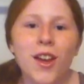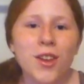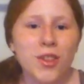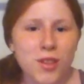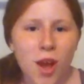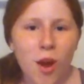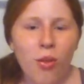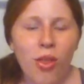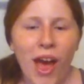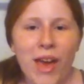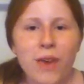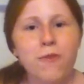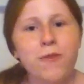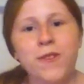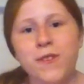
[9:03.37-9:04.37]
no
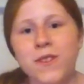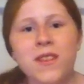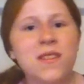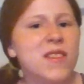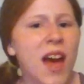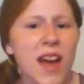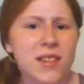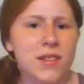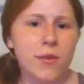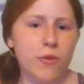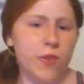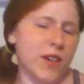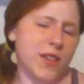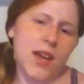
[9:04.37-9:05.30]
life and tons of free